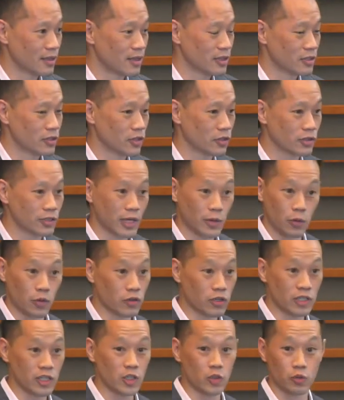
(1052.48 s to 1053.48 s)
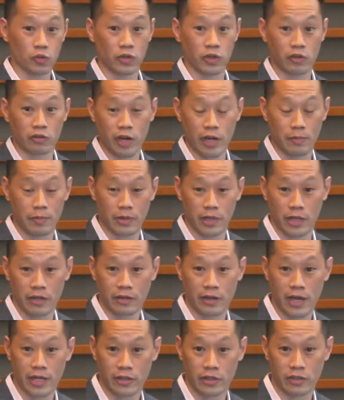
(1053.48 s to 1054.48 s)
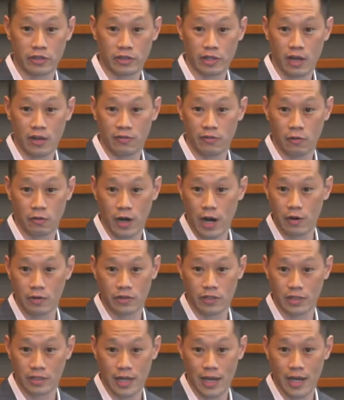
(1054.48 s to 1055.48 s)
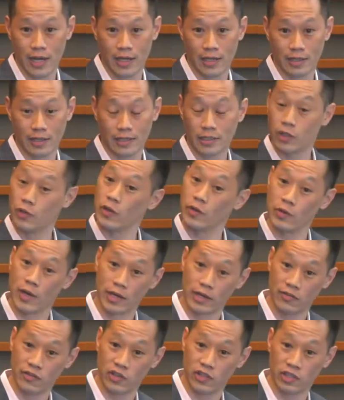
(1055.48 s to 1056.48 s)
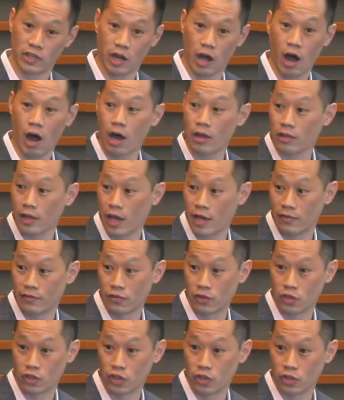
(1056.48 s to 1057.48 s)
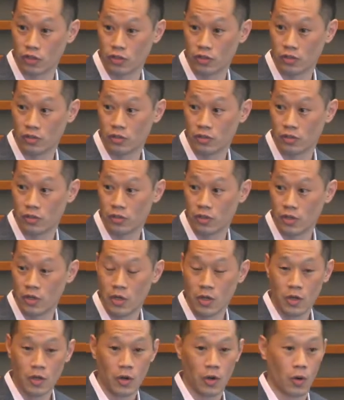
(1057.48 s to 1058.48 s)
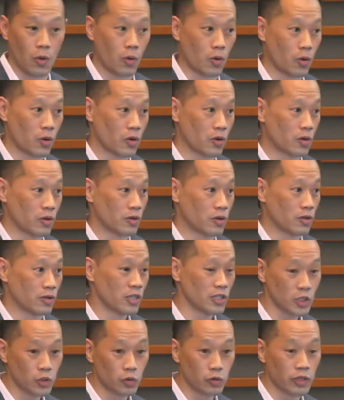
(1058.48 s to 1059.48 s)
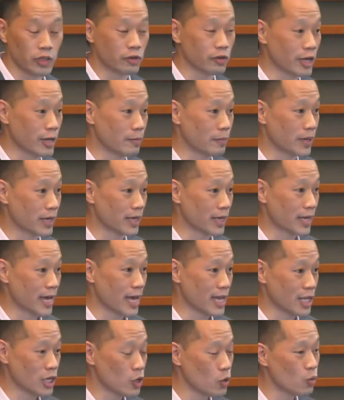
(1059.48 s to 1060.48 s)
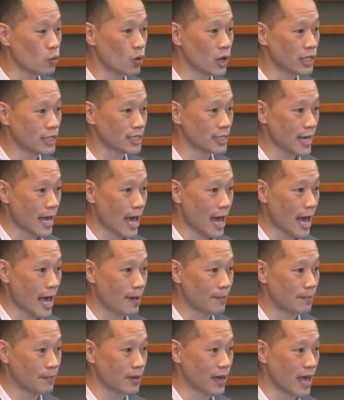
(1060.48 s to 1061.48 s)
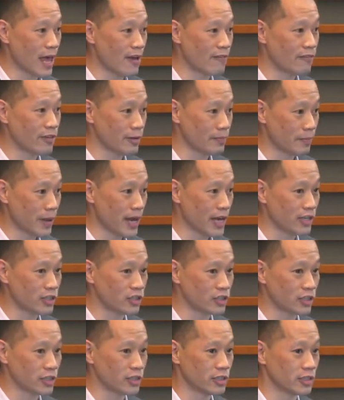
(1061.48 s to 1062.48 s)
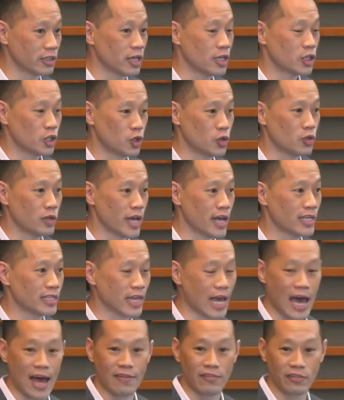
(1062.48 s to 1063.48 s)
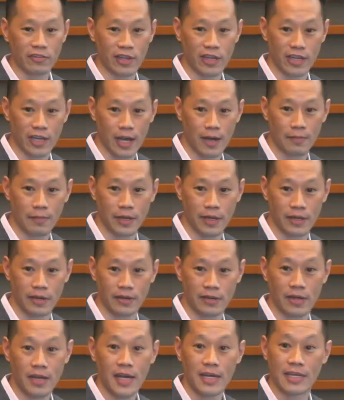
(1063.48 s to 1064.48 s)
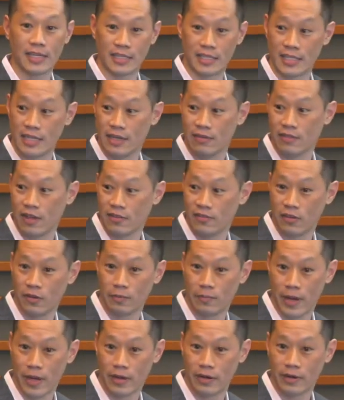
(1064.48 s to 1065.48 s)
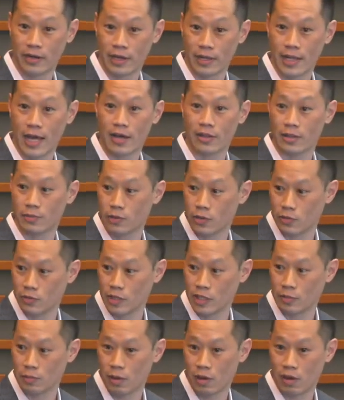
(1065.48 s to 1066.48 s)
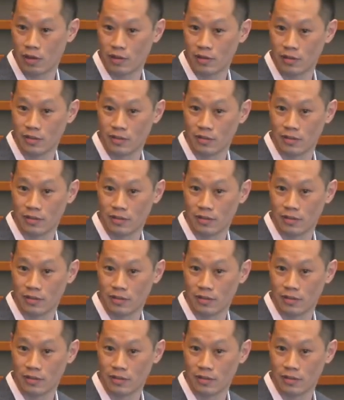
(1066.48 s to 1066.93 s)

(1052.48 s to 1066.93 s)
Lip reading: So they'll say, well, this is really great, but the internet turns off 4 hours a day. Can we give you an online version? Or, this is really great, but can you WhatsApp every patient 2 days after they come here to see if they feel better and allow them to respond?